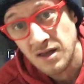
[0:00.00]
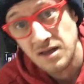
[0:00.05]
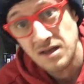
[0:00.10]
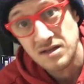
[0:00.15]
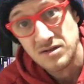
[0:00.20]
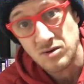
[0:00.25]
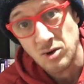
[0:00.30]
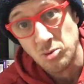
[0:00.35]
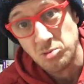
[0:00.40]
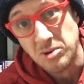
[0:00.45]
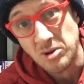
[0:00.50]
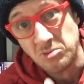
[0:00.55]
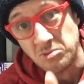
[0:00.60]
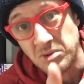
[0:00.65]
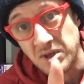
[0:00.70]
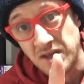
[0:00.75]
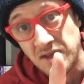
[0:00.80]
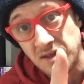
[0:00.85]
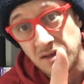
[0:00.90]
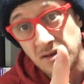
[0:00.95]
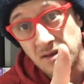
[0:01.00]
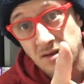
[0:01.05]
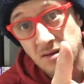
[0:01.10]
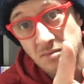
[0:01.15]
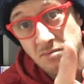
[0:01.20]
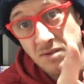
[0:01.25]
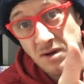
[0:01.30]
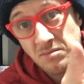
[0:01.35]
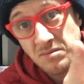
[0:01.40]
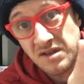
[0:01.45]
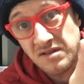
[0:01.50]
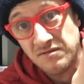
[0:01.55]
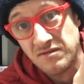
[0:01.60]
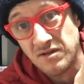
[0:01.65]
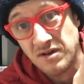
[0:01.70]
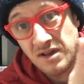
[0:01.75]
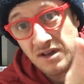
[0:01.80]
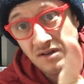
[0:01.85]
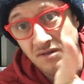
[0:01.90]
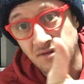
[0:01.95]
It's got bumpy
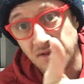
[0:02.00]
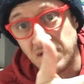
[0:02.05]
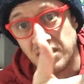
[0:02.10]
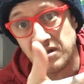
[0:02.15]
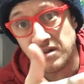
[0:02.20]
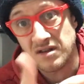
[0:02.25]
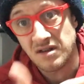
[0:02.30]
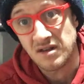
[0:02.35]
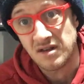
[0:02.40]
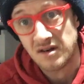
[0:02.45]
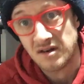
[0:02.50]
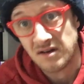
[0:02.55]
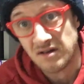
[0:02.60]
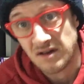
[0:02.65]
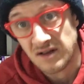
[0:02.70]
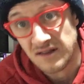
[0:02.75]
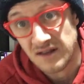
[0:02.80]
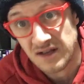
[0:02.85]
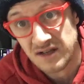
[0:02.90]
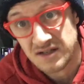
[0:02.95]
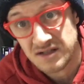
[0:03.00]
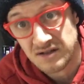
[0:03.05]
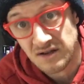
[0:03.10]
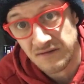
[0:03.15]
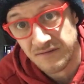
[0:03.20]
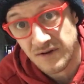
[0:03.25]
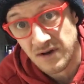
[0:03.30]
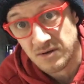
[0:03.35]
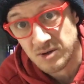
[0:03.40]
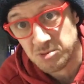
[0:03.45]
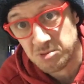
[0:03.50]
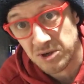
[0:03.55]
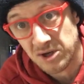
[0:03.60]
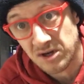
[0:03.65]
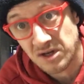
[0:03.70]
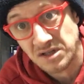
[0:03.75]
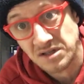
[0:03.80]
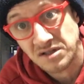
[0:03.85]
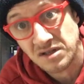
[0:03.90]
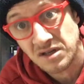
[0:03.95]
writing on it like that, so if I was
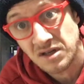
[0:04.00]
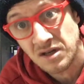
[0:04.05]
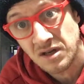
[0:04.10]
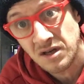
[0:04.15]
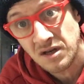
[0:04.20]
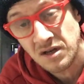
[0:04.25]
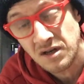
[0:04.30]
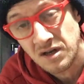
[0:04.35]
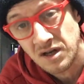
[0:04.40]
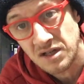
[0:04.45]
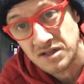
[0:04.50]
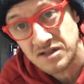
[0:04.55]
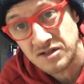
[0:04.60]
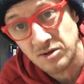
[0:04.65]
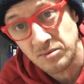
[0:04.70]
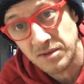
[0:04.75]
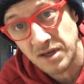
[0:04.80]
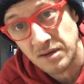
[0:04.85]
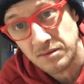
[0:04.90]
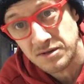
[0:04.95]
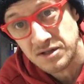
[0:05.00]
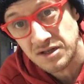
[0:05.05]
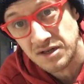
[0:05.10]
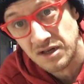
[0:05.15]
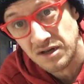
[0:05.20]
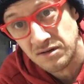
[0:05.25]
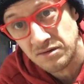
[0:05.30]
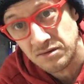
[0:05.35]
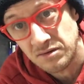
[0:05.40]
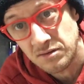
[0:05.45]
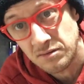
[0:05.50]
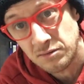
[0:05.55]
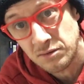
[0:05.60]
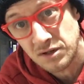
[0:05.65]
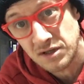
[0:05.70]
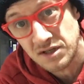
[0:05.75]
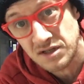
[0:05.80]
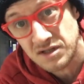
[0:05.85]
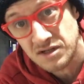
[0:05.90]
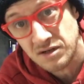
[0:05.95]
blind I'd still be able to know
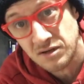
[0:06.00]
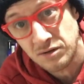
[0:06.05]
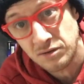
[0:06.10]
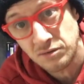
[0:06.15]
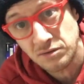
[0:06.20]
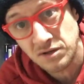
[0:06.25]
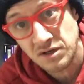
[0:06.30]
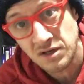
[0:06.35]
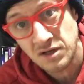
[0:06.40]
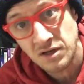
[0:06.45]
what it's called.